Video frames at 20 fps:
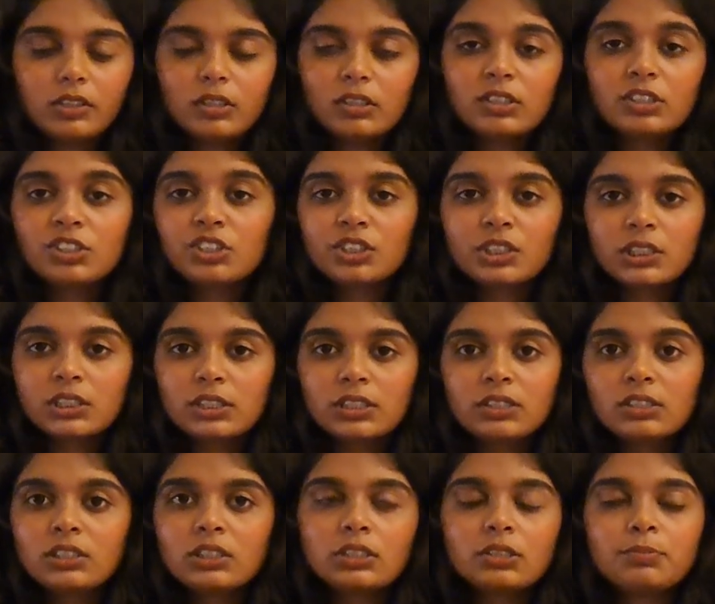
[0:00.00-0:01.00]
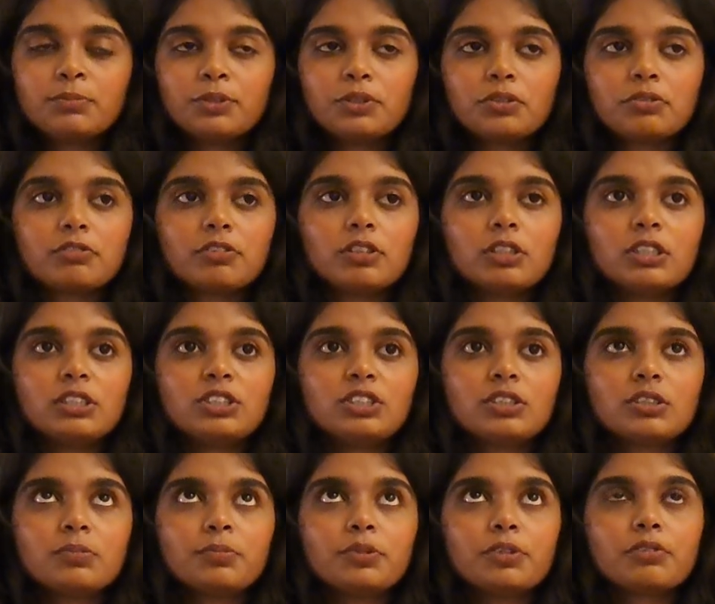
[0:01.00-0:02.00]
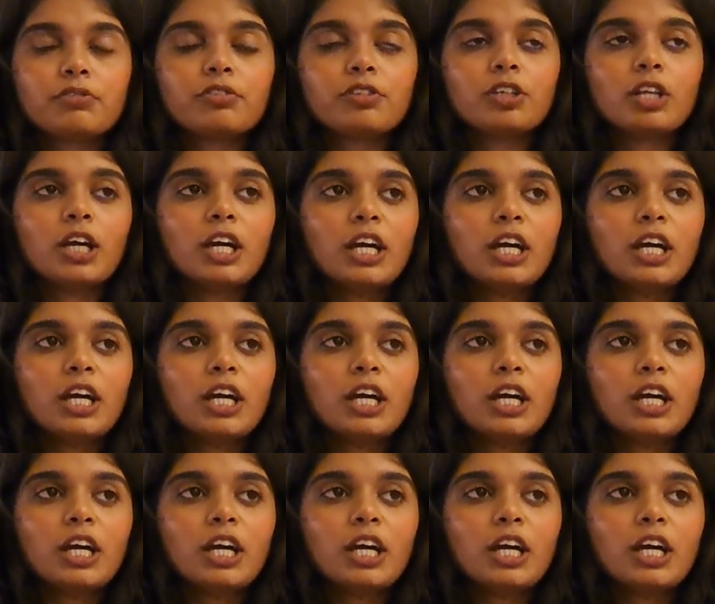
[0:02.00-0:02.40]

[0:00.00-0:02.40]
it's just beautiful. It's just beautiful.